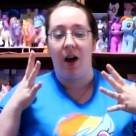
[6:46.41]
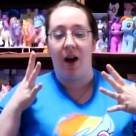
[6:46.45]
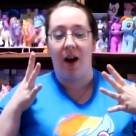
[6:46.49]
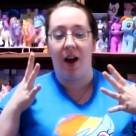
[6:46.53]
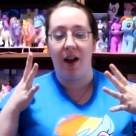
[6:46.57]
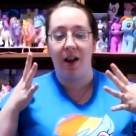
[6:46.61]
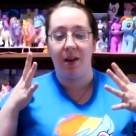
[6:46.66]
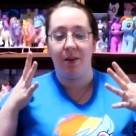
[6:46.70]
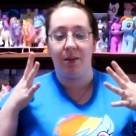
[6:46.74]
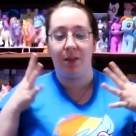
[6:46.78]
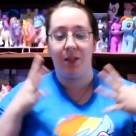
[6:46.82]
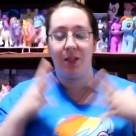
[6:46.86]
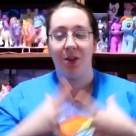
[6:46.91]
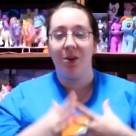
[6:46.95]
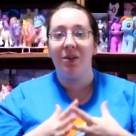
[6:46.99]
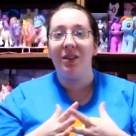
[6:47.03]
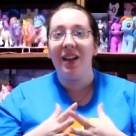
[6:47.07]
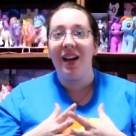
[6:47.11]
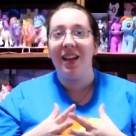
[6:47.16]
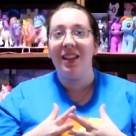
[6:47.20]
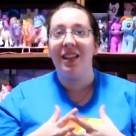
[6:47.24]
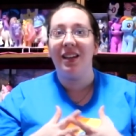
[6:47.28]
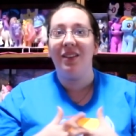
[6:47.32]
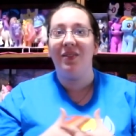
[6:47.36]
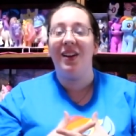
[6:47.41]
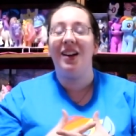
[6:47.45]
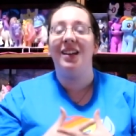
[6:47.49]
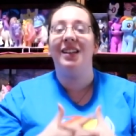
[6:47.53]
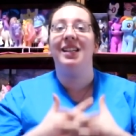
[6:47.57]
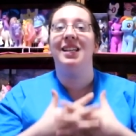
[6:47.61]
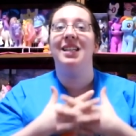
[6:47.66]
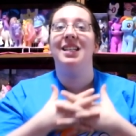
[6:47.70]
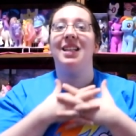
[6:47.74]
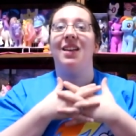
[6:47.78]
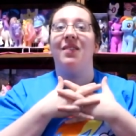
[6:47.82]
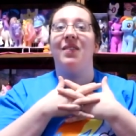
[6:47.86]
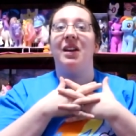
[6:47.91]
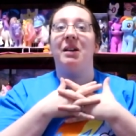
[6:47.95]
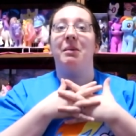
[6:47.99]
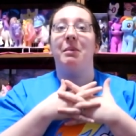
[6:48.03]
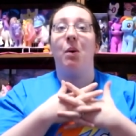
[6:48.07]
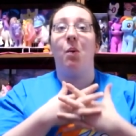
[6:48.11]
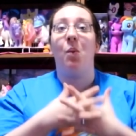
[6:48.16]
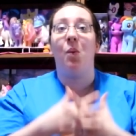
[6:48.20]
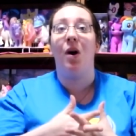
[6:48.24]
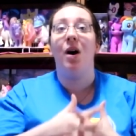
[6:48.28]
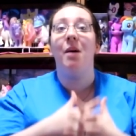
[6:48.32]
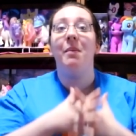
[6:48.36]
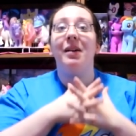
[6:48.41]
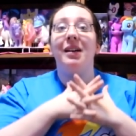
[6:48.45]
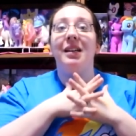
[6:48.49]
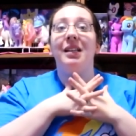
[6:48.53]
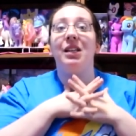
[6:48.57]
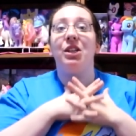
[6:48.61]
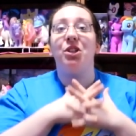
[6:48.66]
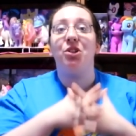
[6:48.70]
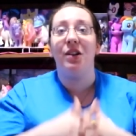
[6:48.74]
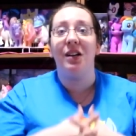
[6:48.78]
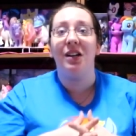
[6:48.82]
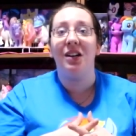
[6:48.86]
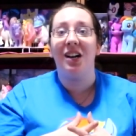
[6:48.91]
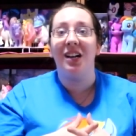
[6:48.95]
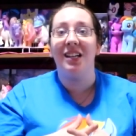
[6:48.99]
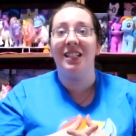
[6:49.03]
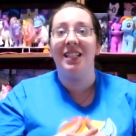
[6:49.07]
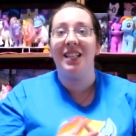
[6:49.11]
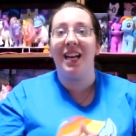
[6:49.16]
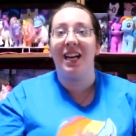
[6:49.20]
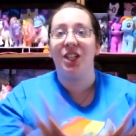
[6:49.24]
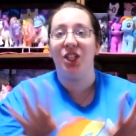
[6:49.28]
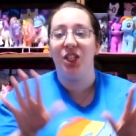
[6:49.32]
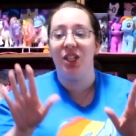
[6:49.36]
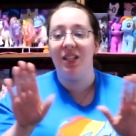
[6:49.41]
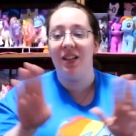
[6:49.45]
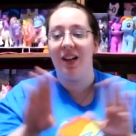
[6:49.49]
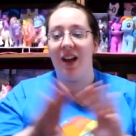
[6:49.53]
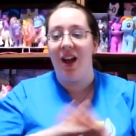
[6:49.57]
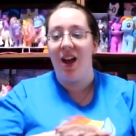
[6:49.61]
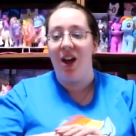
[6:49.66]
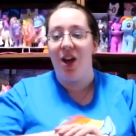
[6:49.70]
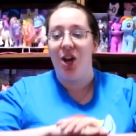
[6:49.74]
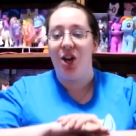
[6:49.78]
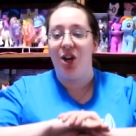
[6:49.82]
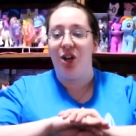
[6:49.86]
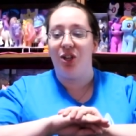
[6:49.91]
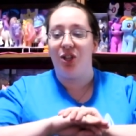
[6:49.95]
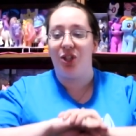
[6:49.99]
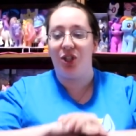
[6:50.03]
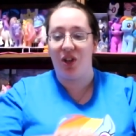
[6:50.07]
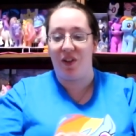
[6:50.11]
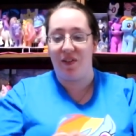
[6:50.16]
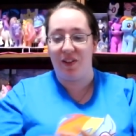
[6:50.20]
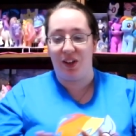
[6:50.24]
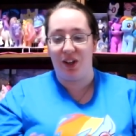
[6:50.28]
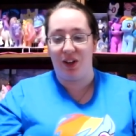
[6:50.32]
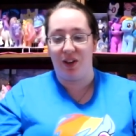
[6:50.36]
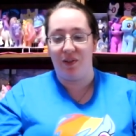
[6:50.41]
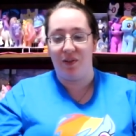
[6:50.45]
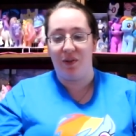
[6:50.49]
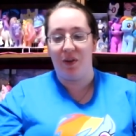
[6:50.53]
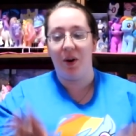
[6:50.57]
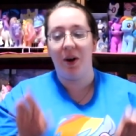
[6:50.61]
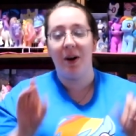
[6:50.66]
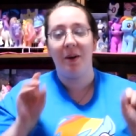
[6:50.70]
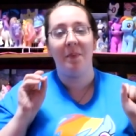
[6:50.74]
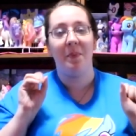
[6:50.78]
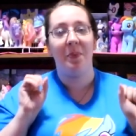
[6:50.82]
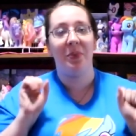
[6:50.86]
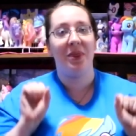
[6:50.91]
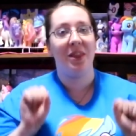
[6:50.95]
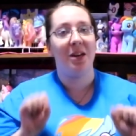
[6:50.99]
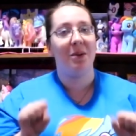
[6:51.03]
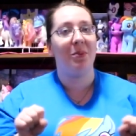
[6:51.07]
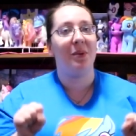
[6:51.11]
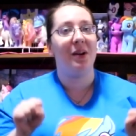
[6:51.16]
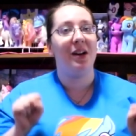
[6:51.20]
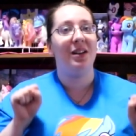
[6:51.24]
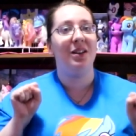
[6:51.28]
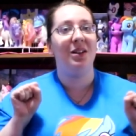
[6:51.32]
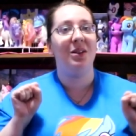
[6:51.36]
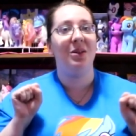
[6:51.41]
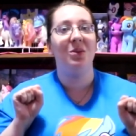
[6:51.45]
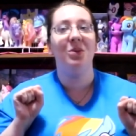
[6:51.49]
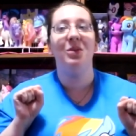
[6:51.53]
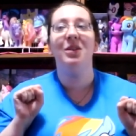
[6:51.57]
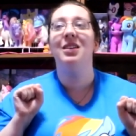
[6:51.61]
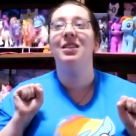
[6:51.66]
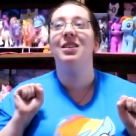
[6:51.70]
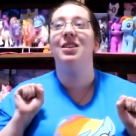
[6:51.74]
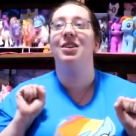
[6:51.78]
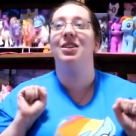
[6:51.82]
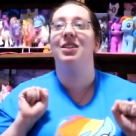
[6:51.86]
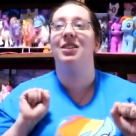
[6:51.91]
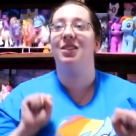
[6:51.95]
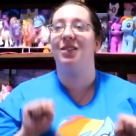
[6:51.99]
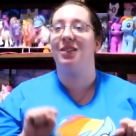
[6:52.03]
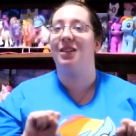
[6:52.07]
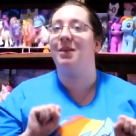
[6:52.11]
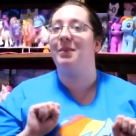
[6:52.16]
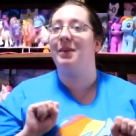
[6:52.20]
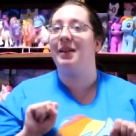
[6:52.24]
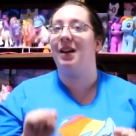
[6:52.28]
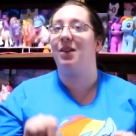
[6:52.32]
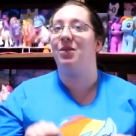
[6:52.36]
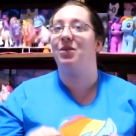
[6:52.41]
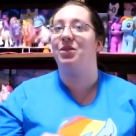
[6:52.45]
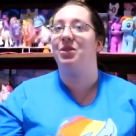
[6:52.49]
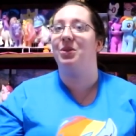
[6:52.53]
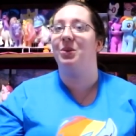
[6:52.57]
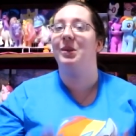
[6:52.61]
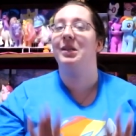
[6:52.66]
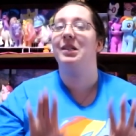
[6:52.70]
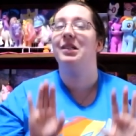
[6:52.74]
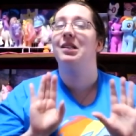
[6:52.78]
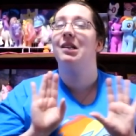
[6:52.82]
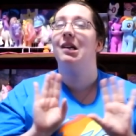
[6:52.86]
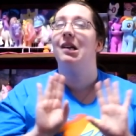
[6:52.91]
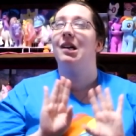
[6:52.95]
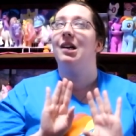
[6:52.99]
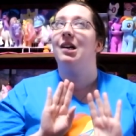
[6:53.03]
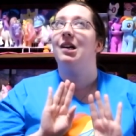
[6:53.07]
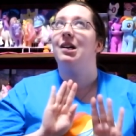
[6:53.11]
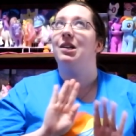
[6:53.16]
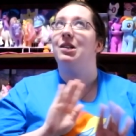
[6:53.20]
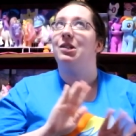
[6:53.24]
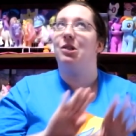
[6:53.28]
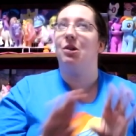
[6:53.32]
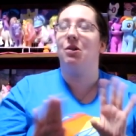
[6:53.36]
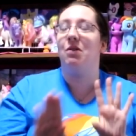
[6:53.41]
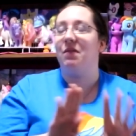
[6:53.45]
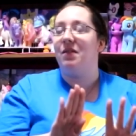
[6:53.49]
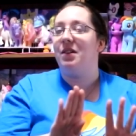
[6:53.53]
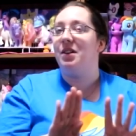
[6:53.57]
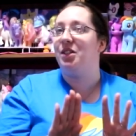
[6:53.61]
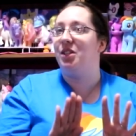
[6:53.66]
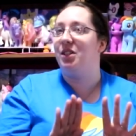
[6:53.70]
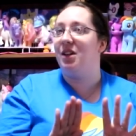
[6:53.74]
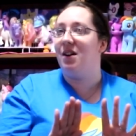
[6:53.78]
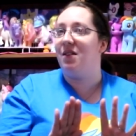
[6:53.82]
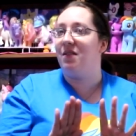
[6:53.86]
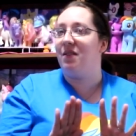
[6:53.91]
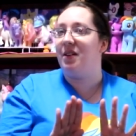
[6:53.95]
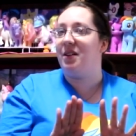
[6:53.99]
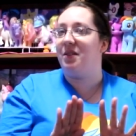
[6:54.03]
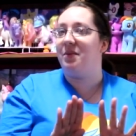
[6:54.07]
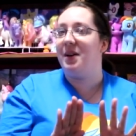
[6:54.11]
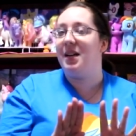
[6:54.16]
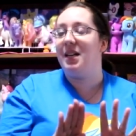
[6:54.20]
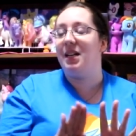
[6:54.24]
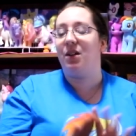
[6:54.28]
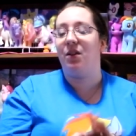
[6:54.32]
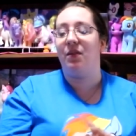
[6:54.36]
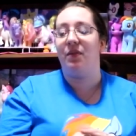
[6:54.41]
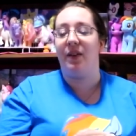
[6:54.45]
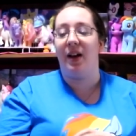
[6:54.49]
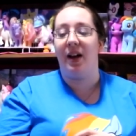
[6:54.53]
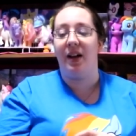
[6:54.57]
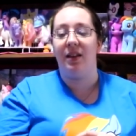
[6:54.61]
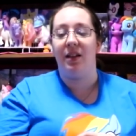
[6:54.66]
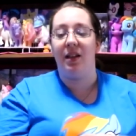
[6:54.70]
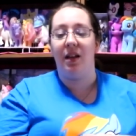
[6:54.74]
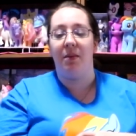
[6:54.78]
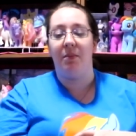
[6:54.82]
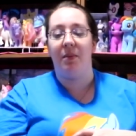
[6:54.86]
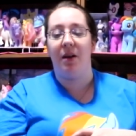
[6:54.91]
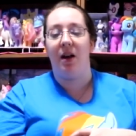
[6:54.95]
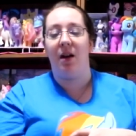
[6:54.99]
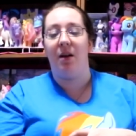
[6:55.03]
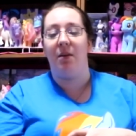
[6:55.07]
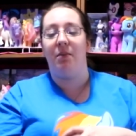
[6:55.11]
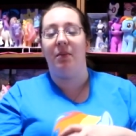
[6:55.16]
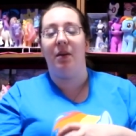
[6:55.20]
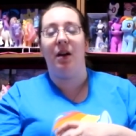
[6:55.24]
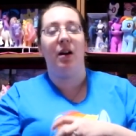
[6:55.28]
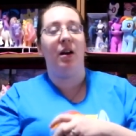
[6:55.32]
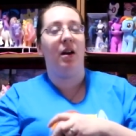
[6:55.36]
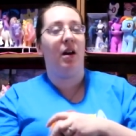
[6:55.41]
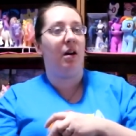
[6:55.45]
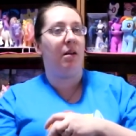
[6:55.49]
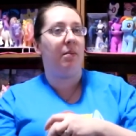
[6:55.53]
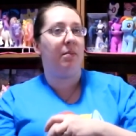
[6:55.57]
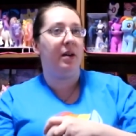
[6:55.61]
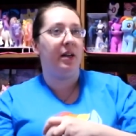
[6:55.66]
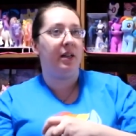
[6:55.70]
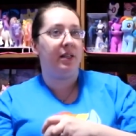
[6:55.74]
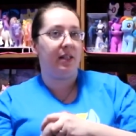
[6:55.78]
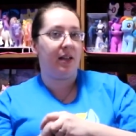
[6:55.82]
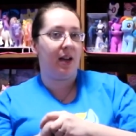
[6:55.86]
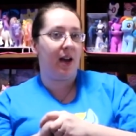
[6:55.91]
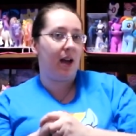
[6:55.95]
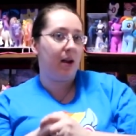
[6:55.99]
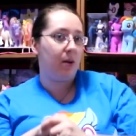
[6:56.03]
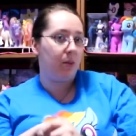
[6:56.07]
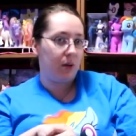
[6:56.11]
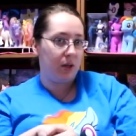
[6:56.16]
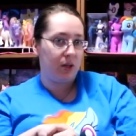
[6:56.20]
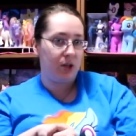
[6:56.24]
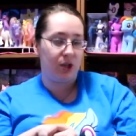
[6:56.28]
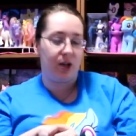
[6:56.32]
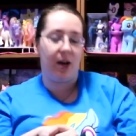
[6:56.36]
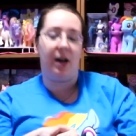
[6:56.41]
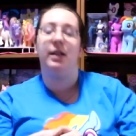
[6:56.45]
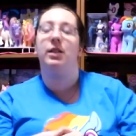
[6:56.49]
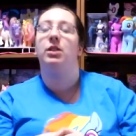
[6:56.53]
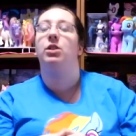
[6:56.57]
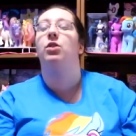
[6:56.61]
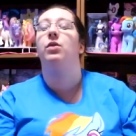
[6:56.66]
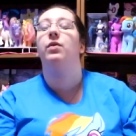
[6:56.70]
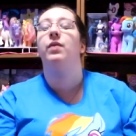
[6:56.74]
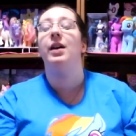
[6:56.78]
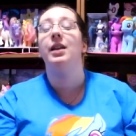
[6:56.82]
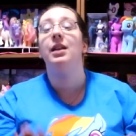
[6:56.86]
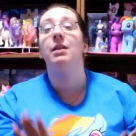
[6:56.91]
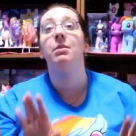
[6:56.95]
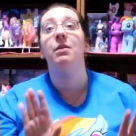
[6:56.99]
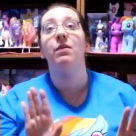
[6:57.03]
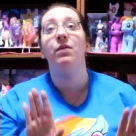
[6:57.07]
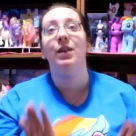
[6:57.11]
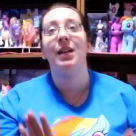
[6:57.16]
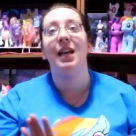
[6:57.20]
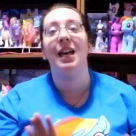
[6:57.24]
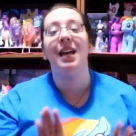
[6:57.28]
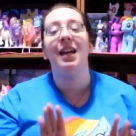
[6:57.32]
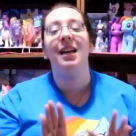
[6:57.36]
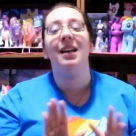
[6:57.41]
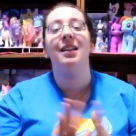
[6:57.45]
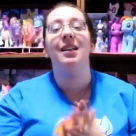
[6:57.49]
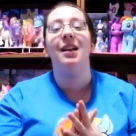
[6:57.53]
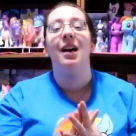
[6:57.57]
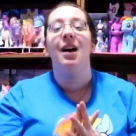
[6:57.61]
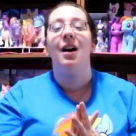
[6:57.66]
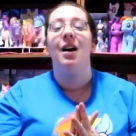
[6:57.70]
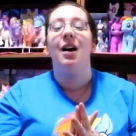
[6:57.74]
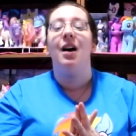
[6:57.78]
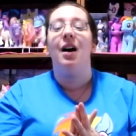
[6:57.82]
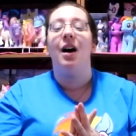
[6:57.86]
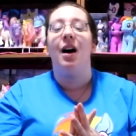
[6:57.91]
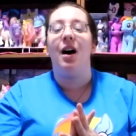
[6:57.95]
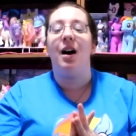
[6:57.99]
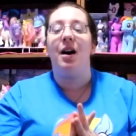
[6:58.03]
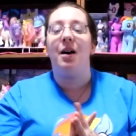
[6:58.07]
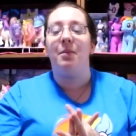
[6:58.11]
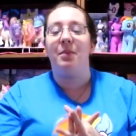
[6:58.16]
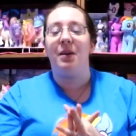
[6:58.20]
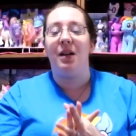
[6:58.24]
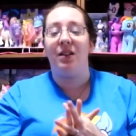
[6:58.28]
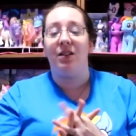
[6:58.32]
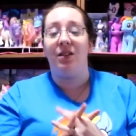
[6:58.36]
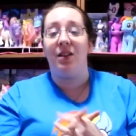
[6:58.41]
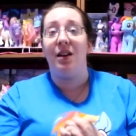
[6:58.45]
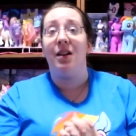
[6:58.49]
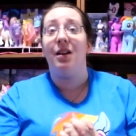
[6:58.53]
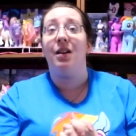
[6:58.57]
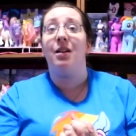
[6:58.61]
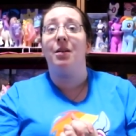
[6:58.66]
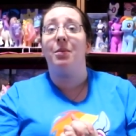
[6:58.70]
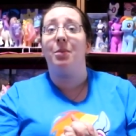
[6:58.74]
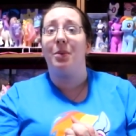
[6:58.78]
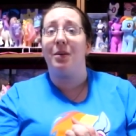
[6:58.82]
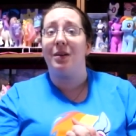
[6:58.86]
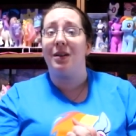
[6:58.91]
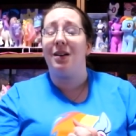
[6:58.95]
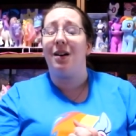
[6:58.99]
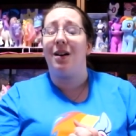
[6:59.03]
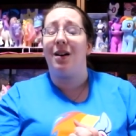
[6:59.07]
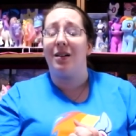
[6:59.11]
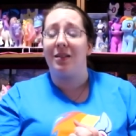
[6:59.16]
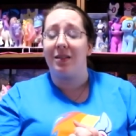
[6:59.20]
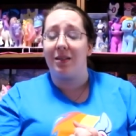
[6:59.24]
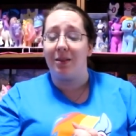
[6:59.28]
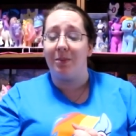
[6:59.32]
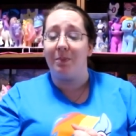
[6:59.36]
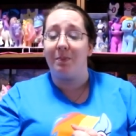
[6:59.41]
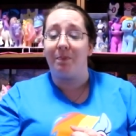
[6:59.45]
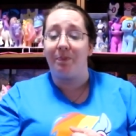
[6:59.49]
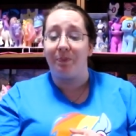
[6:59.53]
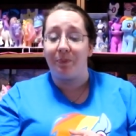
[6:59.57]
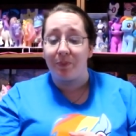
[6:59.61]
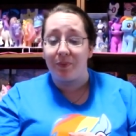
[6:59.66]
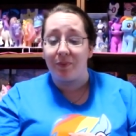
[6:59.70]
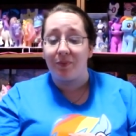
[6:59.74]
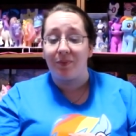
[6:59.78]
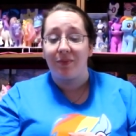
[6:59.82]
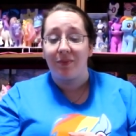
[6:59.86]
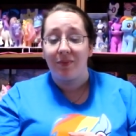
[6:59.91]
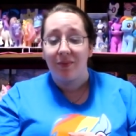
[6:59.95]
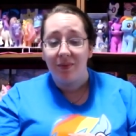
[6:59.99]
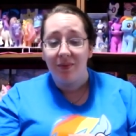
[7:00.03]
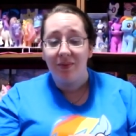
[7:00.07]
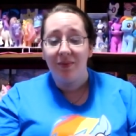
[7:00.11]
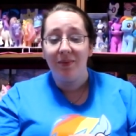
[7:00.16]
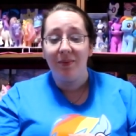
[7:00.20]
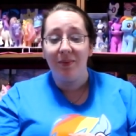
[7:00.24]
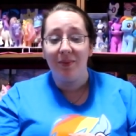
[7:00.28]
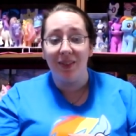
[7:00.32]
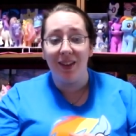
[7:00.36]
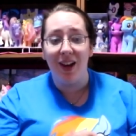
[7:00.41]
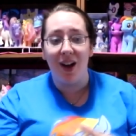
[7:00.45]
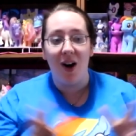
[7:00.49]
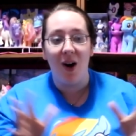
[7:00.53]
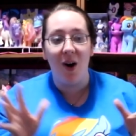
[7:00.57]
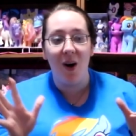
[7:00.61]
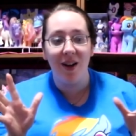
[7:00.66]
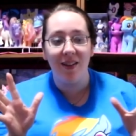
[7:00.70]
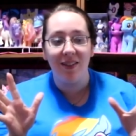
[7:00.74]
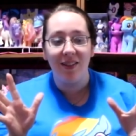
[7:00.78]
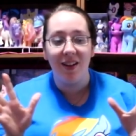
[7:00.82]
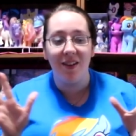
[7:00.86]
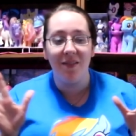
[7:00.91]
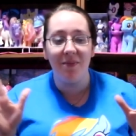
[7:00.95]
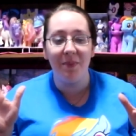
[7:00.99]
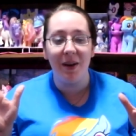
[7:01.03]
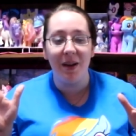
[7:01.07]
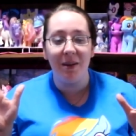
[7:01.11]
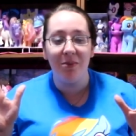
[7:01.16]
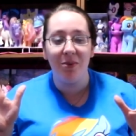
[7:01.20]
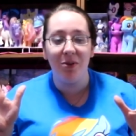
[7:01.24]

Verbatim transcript: I am so glad that I found these. I found them at Walmart in the trading card section. So if you're looking for them, they're brand new. They're still coming out in stores. Don't rush out right away to go find them, um, but I would try to go find them if you can. Um, they are pretty awesome. Oh, I love my